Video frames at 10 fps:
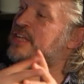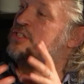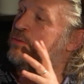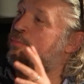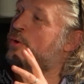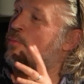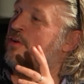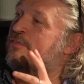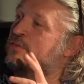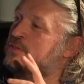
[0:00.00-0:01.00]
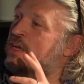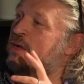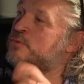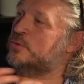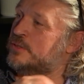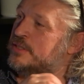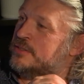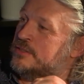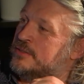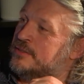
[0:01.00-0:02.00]
get to the point where it feels like I'm talking
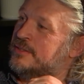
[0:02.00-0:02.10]
to